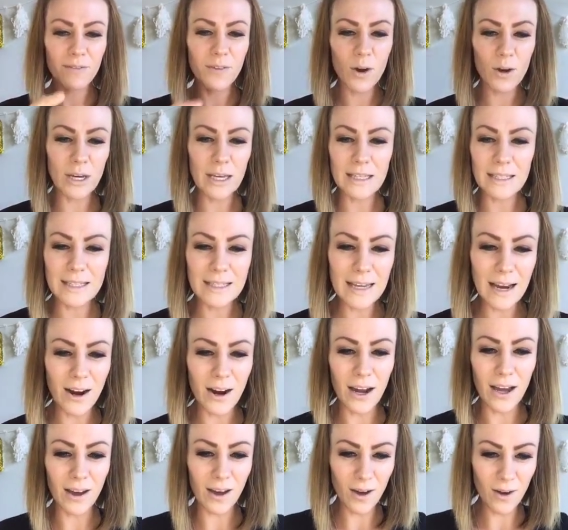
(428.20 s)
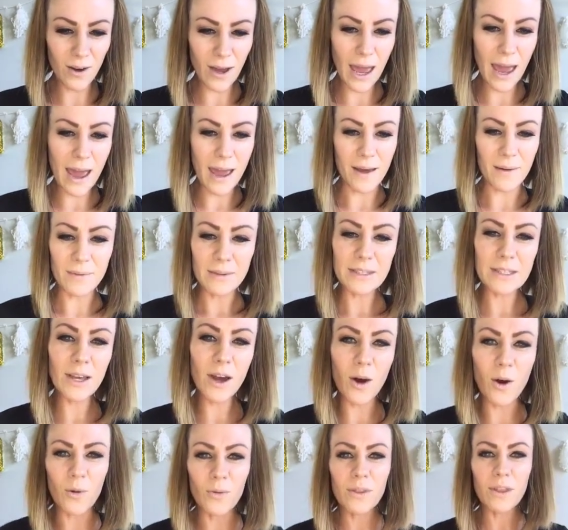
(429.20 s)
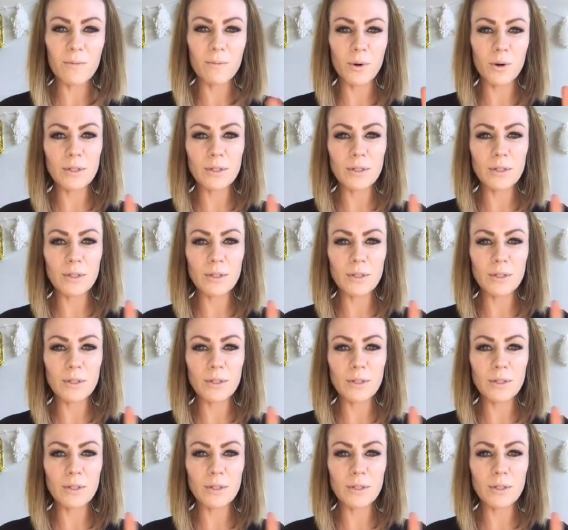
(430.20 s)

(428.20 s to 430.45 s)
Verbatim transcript: Focus, Sarah. Okay, so the